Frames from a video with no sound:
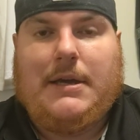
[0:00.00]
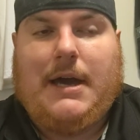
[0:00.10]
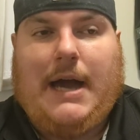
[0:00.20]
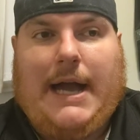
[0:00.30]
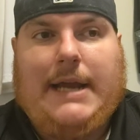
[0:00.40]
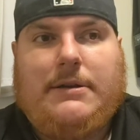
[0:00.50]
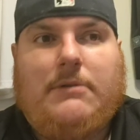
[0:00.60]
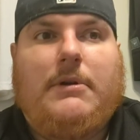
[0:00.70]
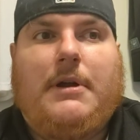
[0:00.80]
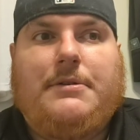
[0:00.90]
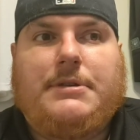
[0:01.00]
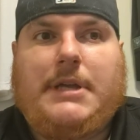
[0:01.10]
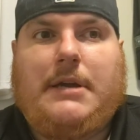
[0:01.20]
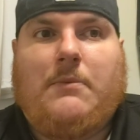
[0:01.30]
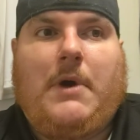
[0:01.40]
I don't
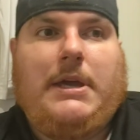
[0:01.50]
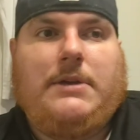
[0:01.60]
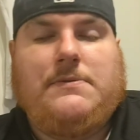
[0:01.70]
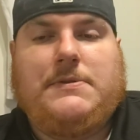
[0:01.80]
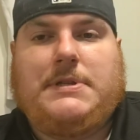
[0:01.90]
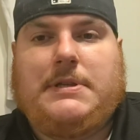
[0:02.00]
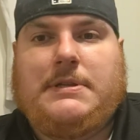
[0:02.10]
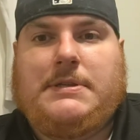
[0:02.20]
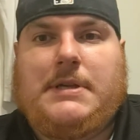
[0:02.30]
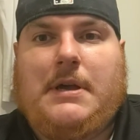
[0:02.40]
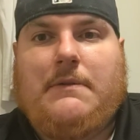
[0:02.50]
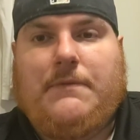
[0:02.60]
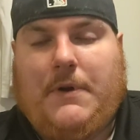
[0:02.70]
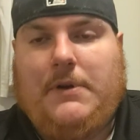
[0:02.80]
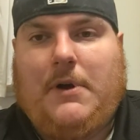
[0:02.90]
understand why Houston's
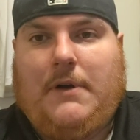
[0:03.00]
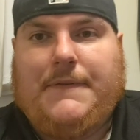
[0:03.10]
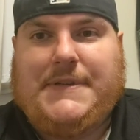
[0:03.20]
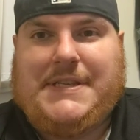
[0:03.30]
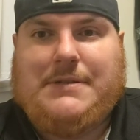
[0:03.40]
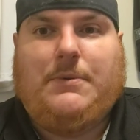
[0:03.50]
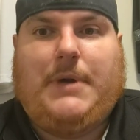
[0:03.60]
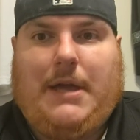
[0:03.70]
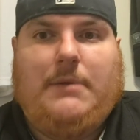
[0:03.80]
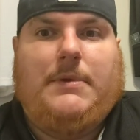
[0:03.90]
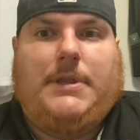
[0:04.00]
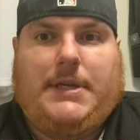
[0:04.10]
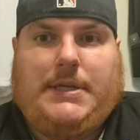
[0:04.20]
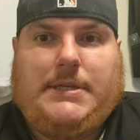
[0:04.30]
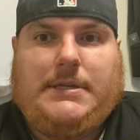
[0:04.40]
front office is okay with
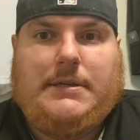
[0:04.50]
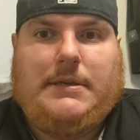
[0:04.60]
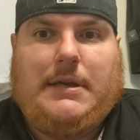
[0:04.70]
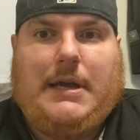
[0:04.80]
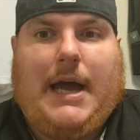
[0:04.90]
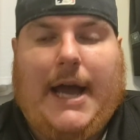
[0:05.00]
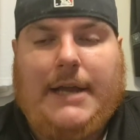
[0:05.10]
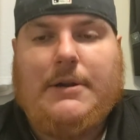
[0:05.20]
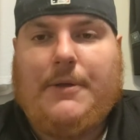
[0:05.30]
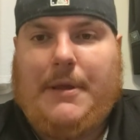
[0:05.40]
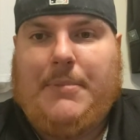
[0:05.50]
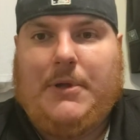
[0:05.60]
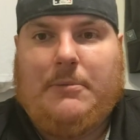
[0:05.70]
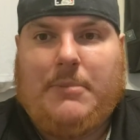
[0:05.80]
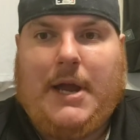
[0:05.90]
this. I know that Bill
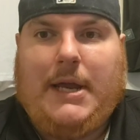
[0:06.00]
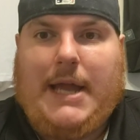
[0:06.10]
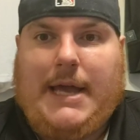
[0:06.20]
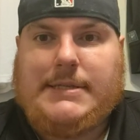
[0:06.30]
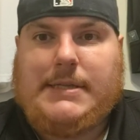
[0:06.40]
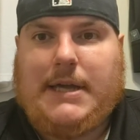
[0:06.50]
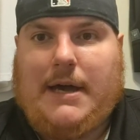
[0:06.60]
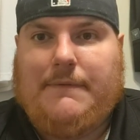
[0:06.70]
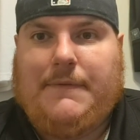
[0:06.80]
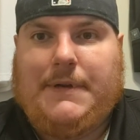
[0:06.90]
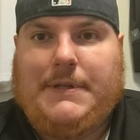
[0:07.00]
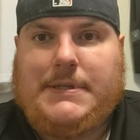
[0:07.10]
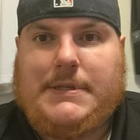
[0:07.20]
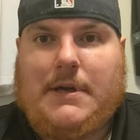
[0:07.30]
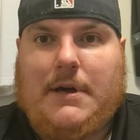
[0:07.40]
O'Brien has the
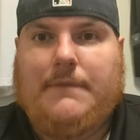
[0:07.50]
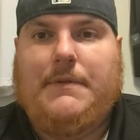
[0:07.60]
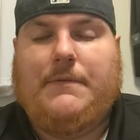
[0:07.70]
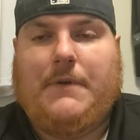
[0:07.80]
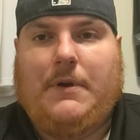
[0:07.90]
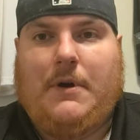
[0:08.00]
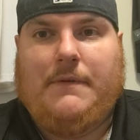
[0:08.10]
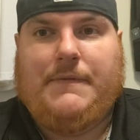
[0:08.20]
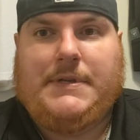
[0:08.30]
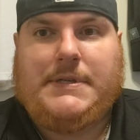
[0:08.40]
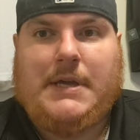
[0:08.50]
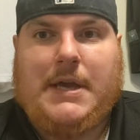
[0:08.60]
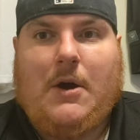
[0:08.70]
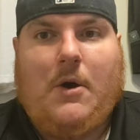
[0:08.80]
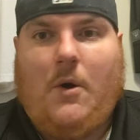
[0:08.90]
confidence of the front office.
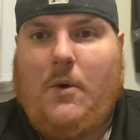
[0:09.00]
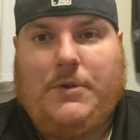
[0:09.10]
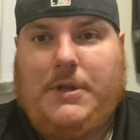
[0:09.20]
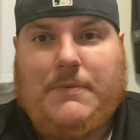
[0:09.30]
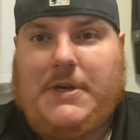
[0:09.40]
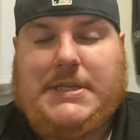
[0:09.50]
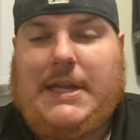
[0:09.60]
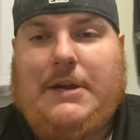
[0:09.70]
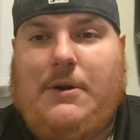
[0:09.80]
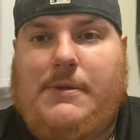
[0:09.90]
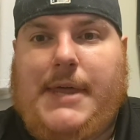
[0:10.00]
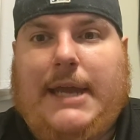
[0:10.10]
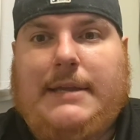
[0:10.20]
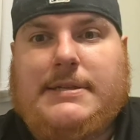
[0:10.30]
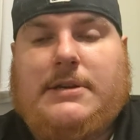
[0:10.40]
Only reason I know that
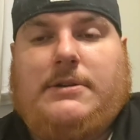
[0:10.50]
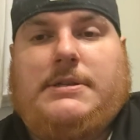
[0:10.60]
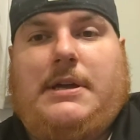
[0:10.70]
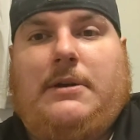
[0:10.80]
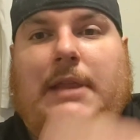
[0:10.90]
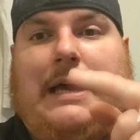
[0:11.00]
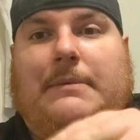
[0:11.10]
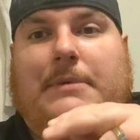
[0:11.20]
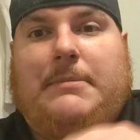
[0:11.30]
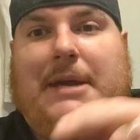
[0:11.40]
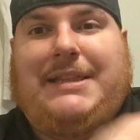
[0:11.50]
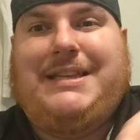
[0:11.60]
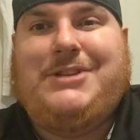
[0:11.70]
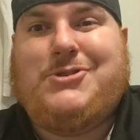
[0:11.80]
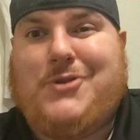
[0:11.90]
is because they're allowed to make
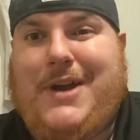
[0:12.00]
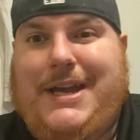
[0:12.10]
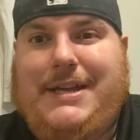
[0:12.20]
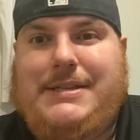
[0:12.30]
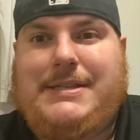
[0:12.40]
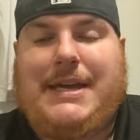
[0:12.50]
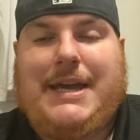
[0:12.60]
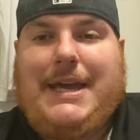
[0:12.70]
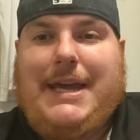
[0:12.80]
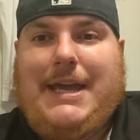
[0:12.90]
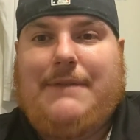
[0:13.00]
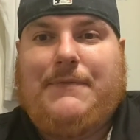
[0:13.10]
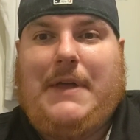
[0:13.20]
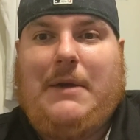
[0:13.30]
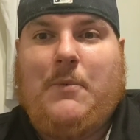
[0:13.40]
these trades. If
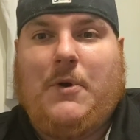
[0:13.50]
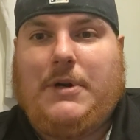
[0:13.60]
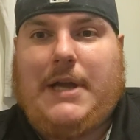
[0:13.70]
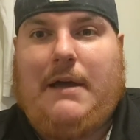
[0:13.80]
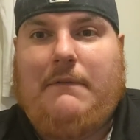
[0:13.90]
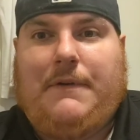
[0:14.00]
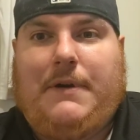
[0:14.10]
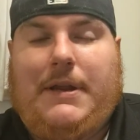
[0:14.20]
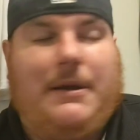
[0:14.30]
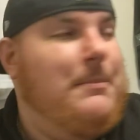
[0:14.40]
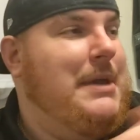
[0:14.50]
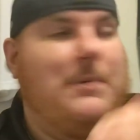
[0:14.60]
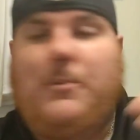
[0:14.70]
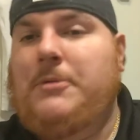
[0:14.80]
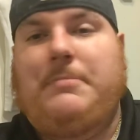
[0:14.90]
they weren't confident in him, he
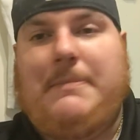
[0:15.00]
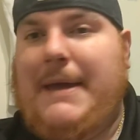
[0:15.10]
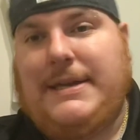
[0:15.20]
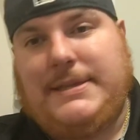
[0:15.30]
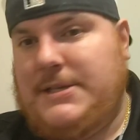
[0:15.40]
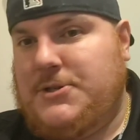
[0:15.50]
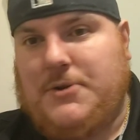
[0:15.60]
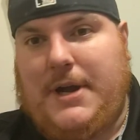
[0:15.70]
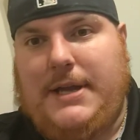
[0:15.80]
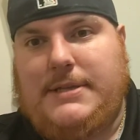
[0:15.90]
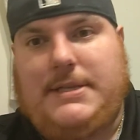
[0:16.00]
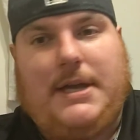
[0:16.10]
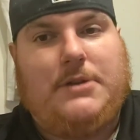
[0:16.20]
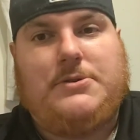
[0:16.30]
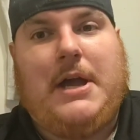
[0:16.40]
wouldn't be making these trades.
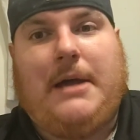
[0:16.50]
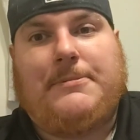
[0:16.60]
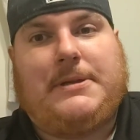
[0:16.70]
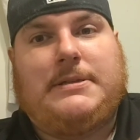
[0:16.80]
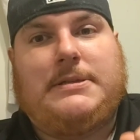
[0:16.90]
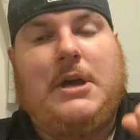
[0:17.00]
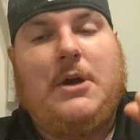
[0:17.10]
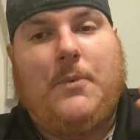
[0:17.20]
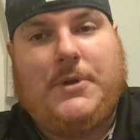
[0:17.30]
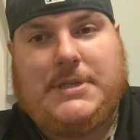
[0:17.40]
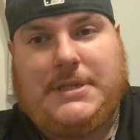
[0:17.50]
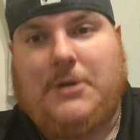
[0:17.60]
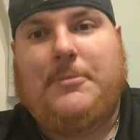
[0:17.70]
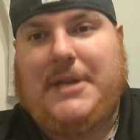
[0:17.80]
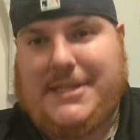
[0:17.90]
DeAndre Hopkins would still
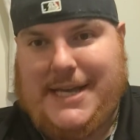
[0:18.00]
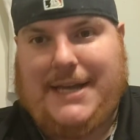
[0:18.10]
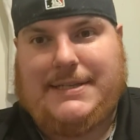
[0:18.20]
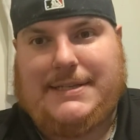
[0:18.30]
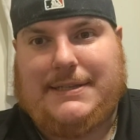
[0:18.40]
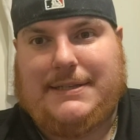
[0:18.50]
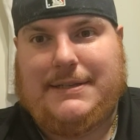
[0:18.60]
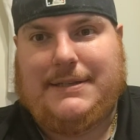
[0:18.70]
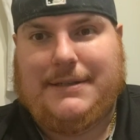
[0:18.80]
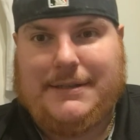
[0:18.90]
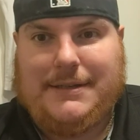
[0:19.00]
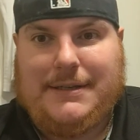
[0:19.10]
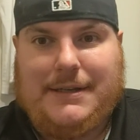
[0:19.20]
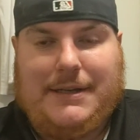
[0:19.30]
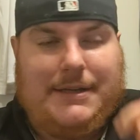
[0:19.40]
be a Texan.
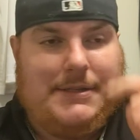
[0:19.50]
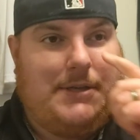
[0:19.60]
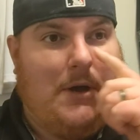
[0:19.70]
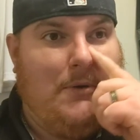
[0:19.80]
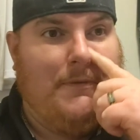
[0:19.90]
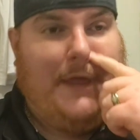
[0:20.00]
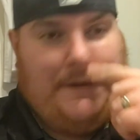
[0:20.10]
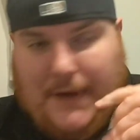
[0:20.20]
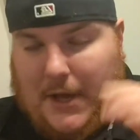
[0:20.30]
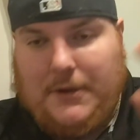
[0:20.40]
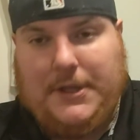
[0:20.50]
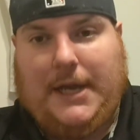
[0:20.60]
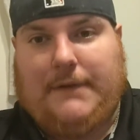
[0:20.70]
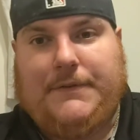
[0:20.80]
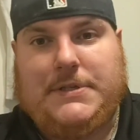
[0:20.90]
So they've got all the
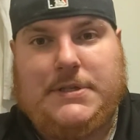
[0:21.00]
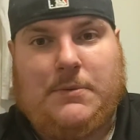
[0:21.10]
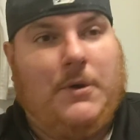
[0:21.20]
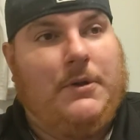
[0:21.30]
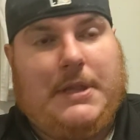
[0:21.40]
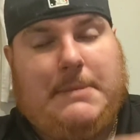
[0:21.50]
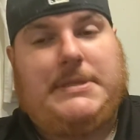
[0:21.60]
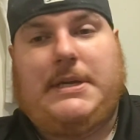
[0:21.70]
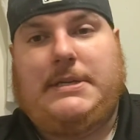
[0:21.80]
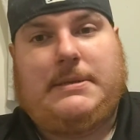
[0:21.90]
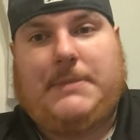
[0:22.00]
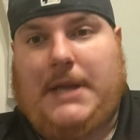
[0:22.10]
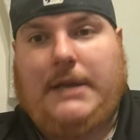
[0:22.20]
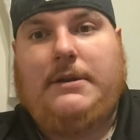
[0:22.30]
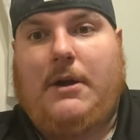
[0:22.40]
confidence in the world. And let me tell you something.
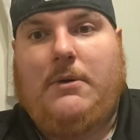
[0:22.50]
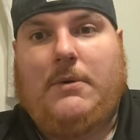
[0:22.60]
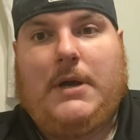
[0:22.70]
I know.